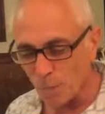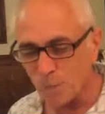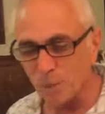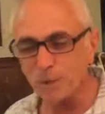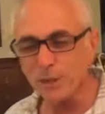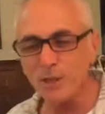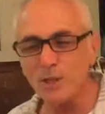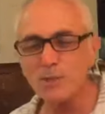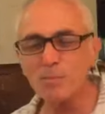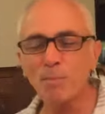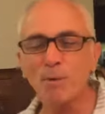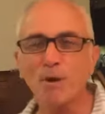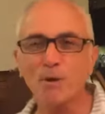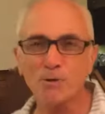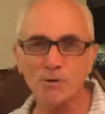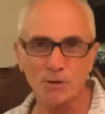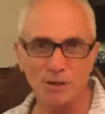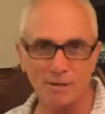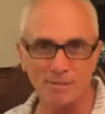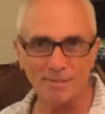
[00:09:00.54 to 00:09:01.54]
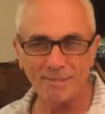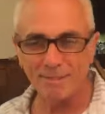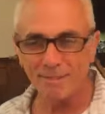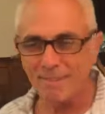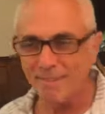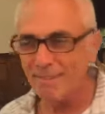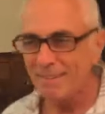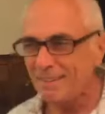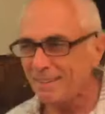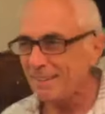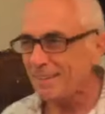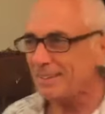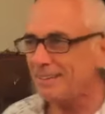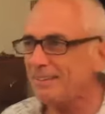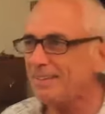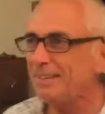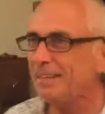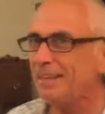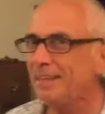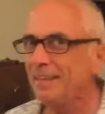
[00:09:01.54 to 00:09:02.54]
a police person.
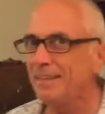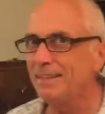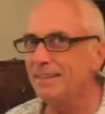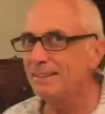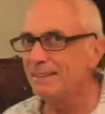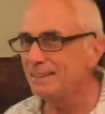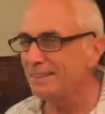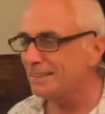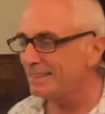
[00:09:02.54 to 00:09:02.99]
Jeez.